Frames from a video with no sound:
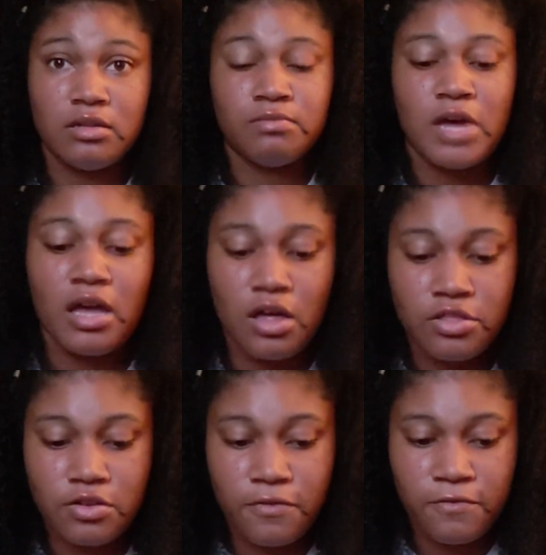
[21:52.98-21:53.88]
my
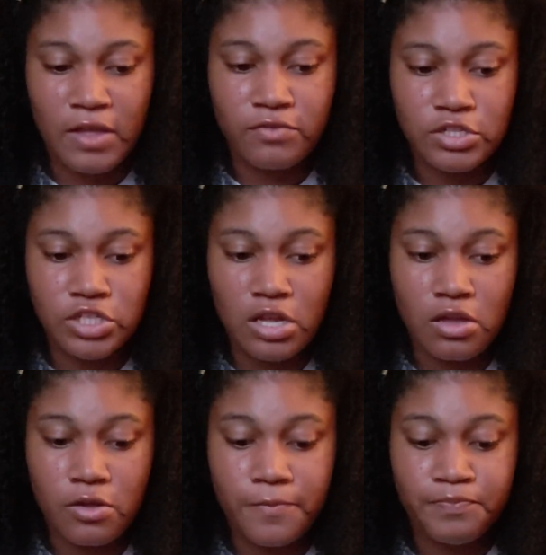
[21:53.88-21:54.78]
other favorite
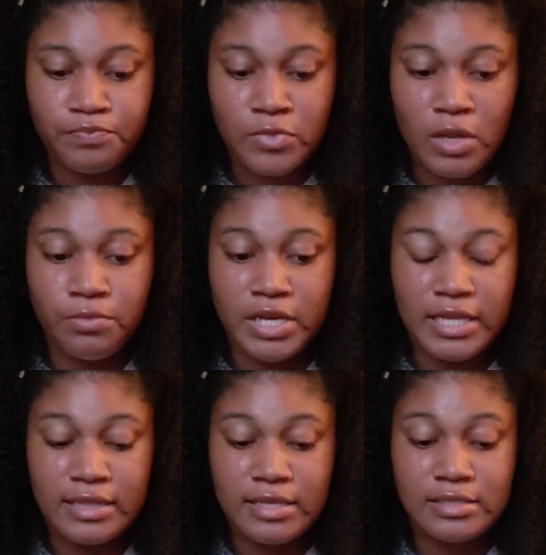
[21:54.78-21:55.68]
gel,
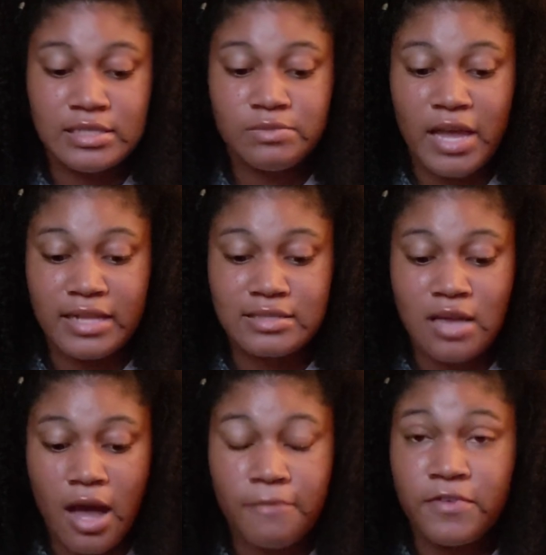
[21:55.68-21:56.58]
but this is my
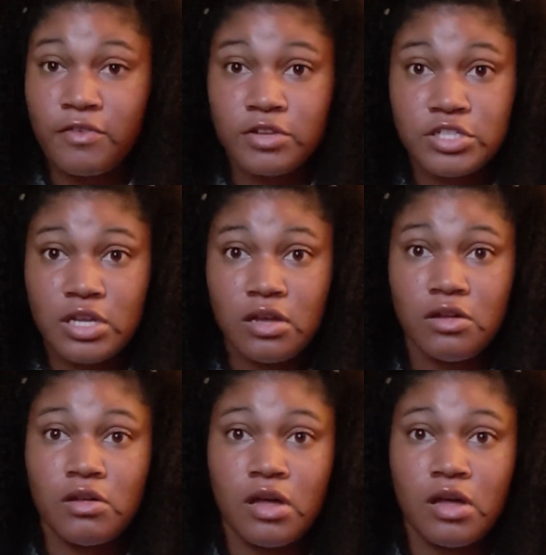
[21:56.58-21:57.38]
top favorite gel.